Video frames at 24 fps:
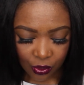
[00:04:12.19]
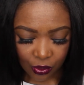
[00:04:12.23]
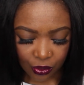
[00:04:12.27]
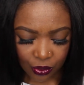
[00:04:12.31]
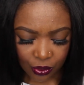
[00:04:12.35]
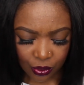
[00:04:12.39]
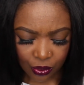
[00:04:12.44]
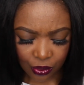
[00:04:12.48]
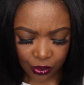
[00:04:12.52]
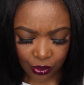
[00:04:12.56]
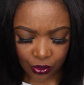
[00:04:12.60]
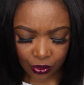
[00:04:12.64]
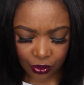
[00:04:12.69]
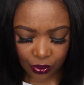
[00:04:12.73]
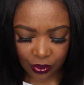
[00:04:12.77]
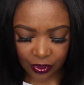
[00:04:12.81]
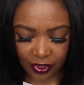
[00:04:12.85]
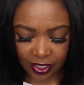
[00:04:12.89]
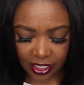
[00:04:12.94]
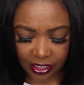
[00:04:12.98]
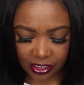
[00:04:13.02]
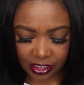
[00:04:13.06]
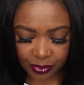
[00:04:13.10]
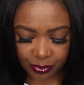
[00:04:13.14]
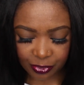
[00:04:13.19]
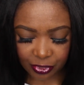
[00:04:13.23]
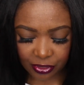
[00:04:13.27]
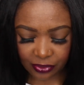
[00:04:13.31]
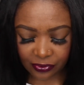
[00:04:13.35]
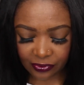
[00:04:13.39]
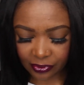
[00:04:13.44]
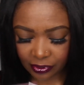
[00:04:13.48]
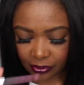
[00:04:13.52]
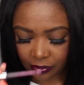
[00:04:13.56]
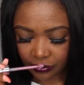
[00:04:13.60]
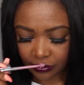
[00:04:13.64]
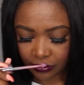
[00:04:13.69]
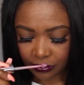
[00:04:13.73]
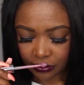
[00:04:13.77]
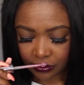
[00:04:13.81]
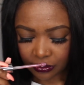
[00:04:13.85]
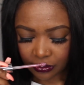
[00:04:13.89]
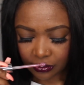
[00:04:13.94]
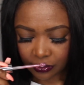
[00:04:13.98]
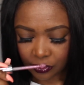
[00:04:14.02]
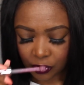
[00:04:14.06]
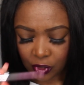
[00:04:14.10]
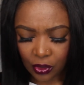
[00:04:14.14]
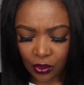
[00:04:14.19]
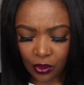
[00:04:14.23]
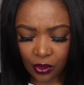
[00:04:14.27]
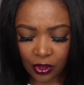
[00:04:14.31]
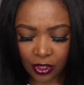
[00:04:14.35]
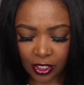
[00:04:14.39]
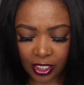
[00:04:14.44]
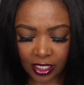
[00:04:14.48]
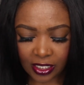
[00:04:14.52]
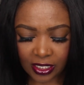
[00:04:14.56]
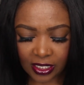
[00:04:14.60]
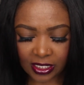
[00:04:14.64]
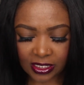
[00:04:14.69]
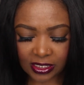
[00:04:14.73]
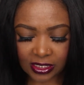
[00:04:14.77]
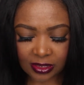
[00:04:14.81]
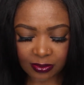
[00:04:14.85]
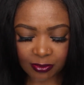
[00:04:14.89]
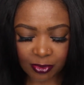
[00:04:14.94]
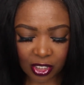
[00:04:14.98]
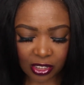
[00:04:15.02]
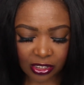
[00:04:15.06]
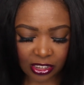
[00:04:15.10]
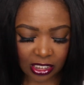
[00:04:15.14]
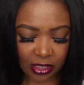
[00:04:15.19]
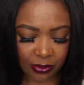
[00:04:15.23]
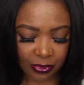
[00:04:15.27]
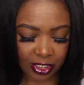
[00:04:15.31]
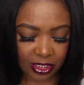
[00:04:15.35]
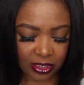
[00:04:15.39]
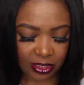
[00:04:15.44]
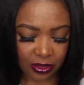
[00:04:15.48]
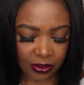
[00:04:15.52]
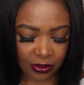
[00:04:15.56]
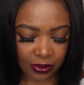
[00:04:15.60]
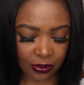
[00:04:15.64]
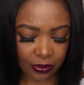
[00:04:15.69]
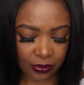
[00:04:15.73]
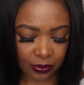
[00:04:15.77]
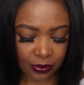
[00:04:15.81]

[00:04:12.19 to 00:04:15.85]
Oh, that's beautiful. Oh, and they smell yummy too.